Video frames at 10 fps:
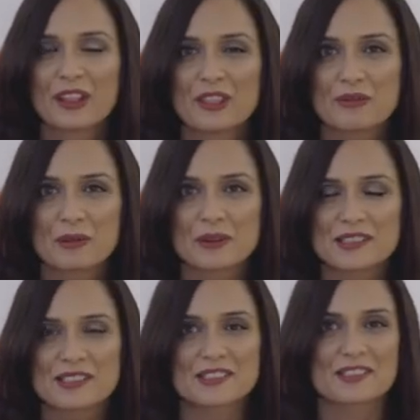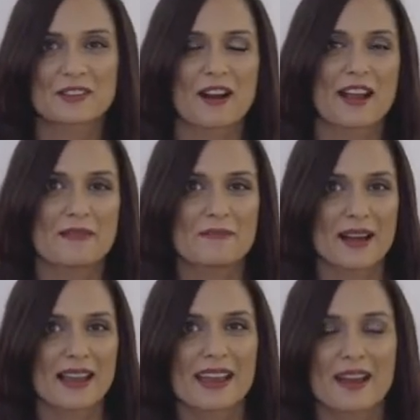If you were to describe
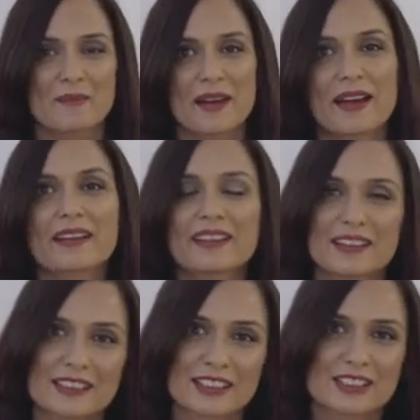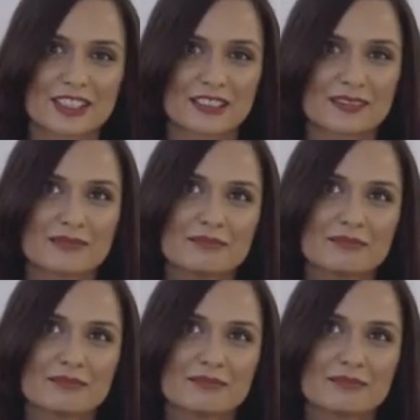my handbag collection,